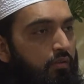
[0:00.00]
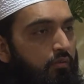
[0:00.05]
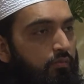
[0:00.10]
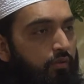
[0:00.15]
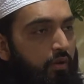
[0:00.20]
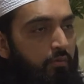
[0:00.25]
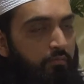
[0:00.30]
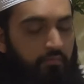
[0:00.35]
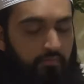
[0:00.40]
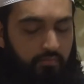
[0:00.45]

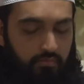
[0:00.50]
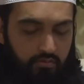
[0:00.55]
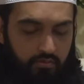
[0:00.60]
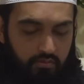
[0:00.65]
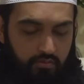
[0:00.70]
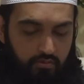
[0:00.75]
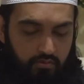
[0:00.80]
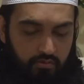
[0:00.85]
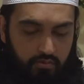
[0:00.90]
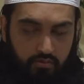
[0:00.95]
from
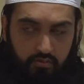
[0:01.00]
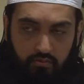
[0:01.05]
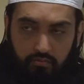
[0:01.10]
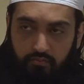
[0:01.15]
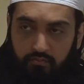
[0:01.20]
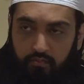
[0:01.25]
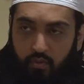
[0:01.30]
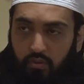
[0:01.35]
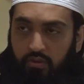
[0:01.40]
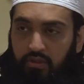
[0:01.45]

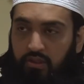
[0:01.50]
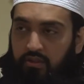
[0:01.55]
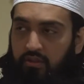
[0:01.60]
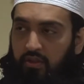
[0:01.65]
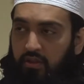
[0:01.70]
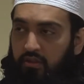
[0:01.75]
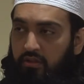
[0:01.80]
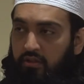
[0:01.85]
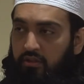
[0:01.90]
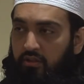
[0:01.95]

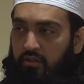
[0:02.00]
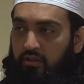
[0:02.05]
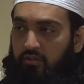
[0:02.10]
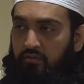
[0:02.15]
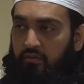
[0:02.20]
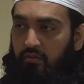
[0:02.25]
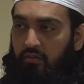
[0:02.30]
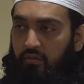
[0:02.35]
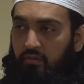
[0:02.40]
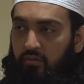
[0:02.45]
1400
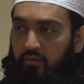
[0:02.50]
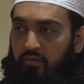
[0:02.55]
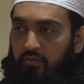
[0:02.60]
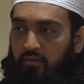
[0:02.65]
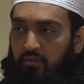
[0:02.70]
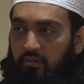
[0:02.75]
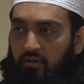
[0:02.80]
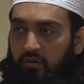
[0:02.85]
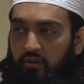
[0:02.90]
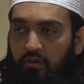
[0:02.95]
years ago
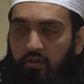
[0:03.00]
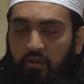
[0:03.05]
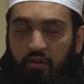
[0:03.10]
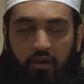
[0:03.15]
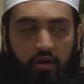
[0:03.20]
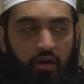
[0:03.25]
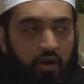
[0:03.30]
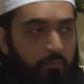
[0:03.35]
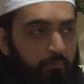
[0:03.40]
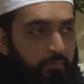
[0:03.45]

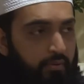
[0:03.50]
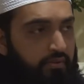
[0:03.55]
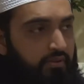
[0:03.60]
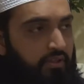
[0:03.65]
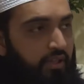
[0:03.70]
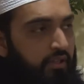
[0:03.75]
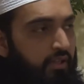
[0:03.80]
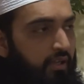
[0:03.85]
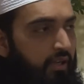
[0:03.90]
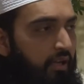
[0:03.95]
up
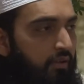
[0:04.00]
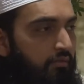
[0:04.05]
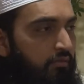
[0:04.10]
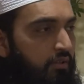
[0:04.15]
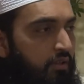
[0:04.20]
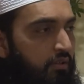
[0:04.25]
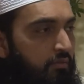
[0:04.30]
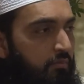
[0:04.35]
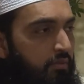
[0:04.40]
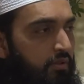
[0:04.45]
until the day of
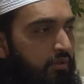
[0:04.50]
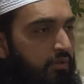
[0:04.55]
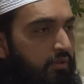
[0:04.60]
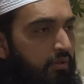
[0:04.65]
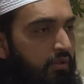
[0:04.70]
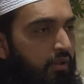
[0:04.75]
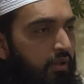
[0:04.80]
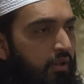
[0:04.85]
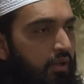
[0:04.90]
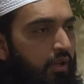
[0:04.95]
judgment
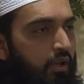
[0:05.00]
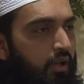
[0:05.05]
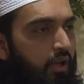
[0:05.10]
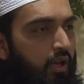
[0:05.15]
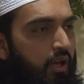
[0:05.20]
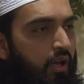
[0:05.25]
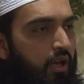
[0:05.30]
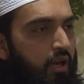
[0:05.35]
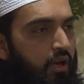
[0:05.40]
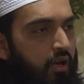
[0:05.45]

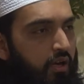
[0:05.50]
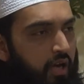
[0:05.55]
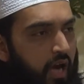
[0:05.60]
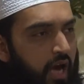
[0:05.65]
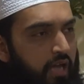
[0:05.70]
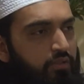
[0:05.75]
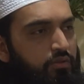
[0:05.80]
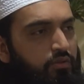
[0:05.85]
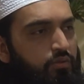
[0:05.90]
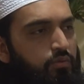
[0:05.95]

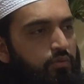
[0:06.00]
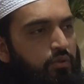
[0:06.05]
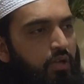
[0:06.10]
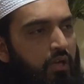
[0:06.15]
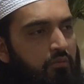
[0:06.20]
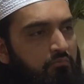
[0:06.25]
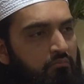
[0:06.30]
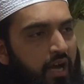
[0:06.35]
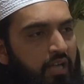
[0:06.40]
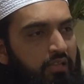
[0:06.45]
can you
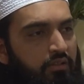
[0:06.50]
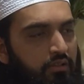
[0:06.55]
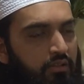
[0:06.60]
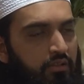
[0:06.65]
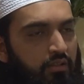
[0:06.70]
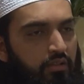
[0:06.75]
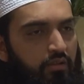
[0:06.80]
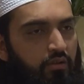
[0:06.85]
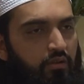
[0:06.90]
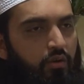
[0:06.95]

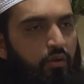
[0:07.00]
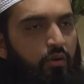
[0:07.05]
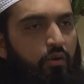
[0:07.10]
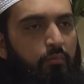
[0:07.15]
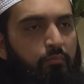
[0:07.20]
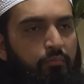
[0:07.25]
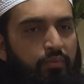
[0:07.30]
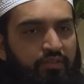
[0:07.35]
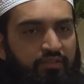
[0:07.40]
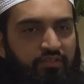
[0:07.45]
imagine
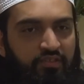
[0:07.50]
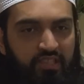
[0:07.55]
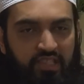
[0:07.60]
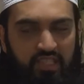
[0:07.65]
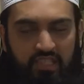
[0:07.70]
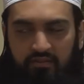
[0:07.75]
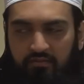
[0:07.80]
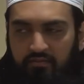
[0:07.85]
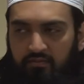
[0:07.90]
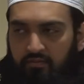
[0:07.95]
or
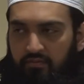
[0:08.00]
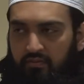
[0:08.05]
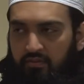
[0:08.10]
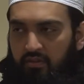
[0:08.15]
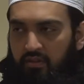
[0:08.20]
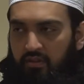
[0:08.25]
perceive